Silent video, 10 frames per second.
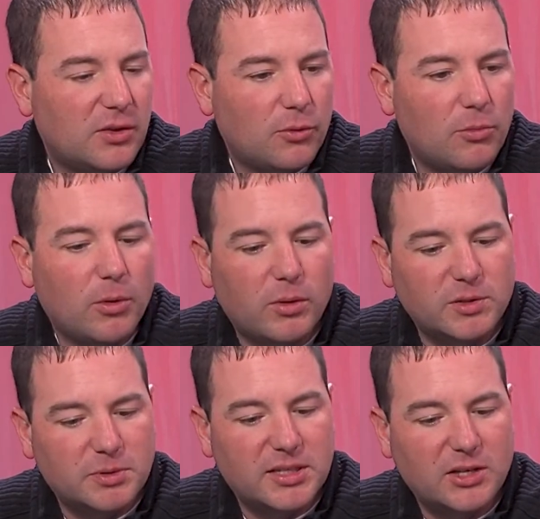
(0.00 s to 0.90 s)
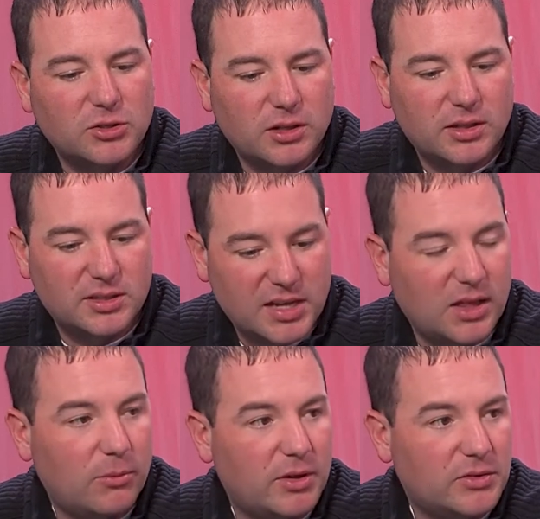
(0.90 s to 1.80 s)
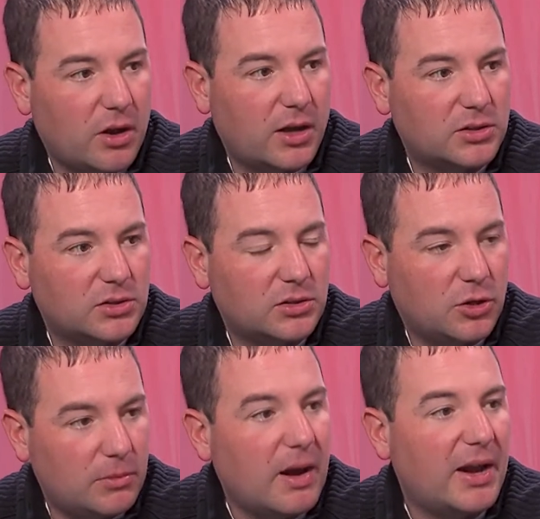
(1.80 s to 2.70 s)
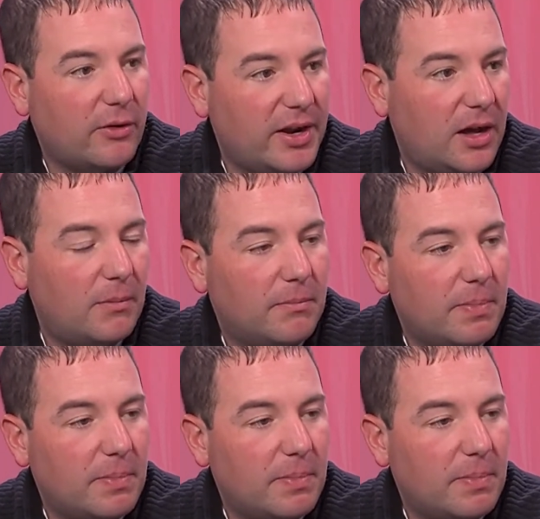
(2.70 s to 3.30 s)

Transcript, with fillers: the rumor was potentially the Salem Red Sox the Salem migrate up.